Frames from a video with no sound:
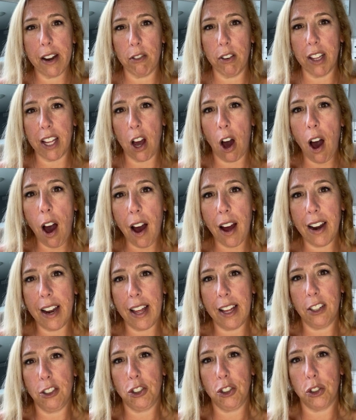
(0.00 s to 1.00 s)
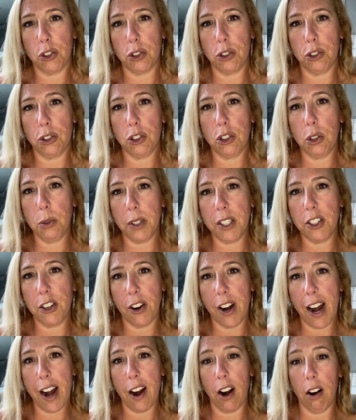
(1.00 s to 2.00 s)
really hot as you're doing your
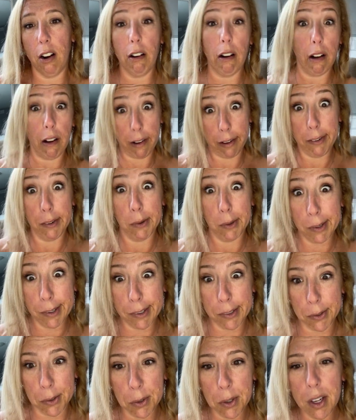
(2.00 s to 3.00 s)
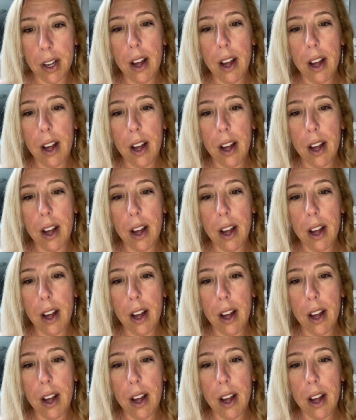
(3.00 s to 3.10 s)
hair, I know I do,